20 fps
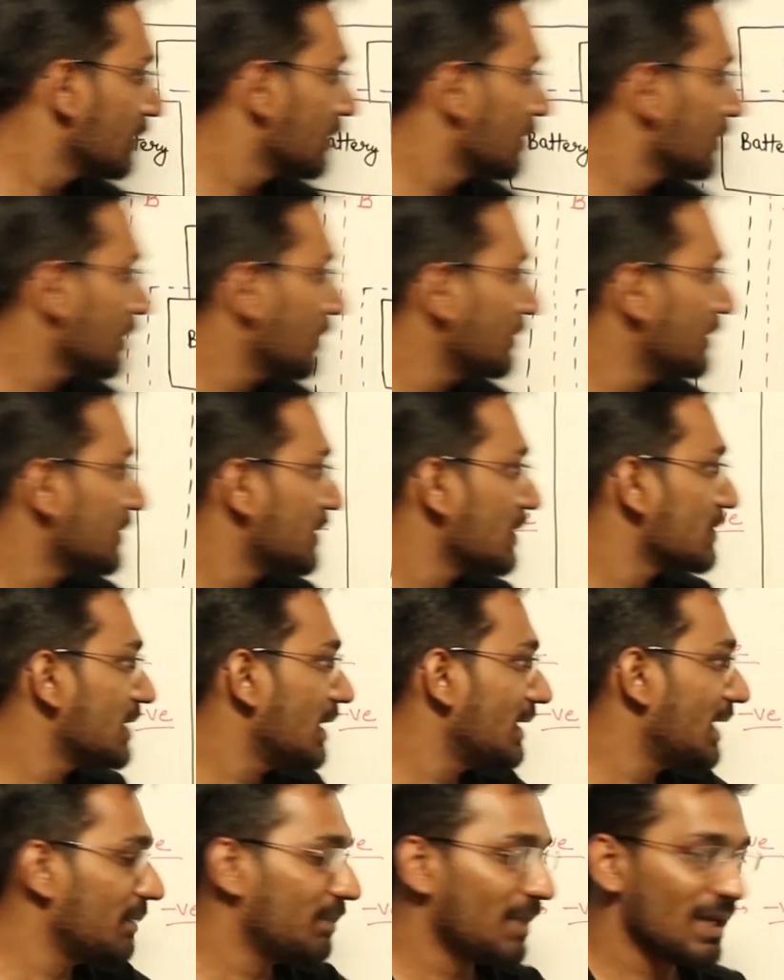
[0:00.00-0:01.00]
So this is
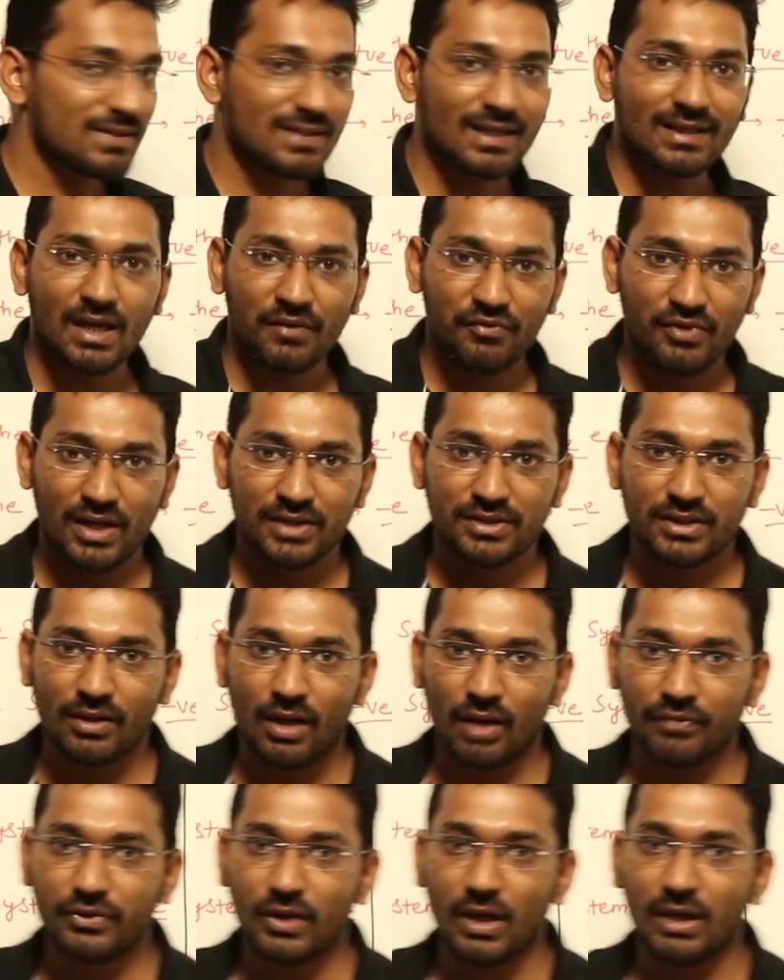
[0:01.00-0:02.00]
the basic definition
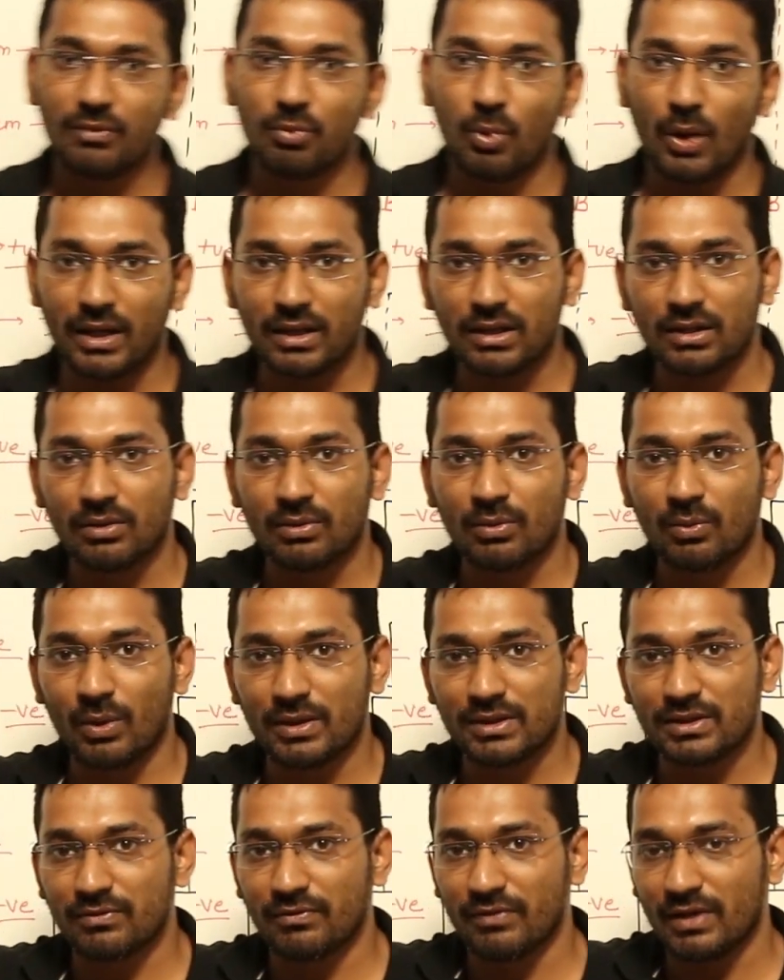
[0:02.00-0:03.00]
of your work.
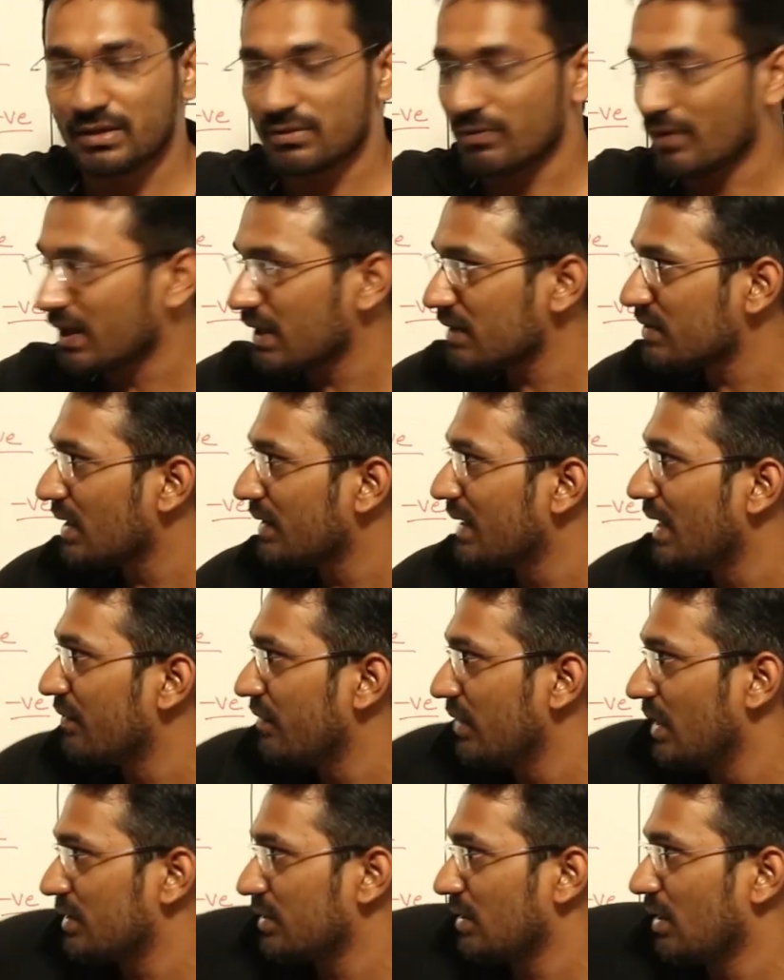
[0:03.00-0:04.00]
What is the
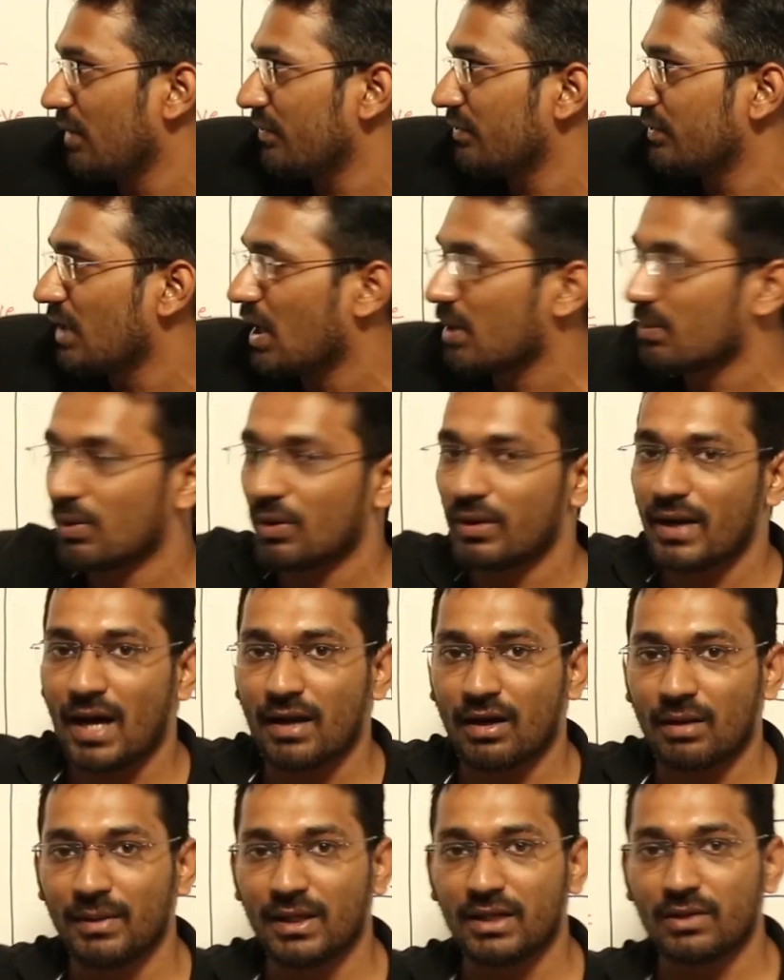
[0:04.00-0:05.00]
definition of
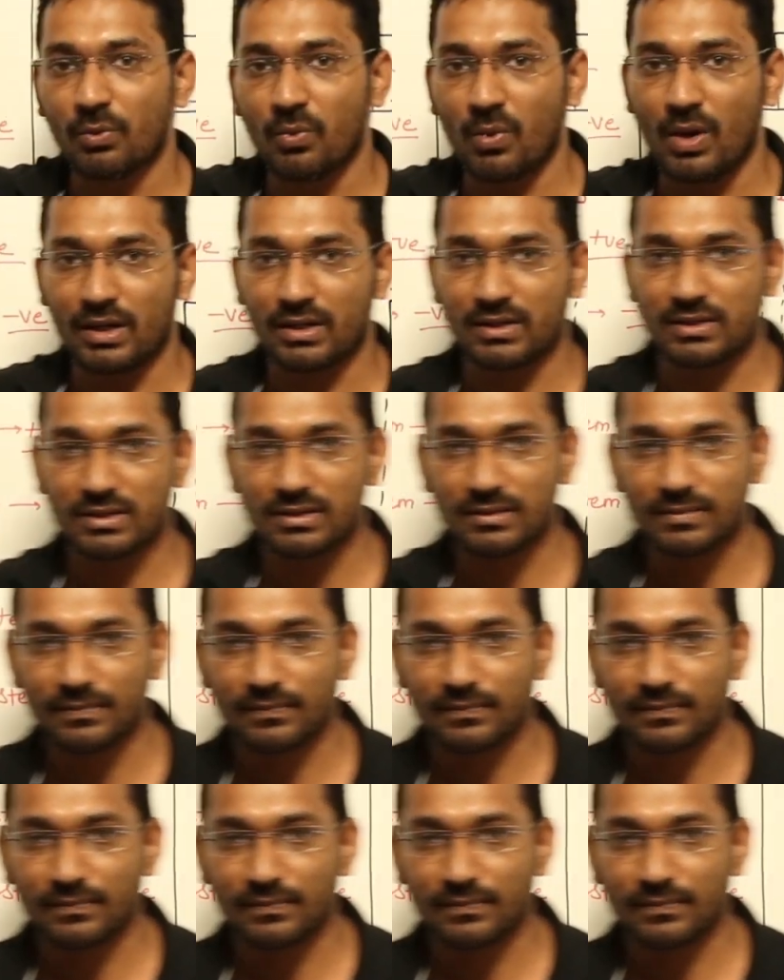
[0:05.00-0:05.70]
thermodynamic works?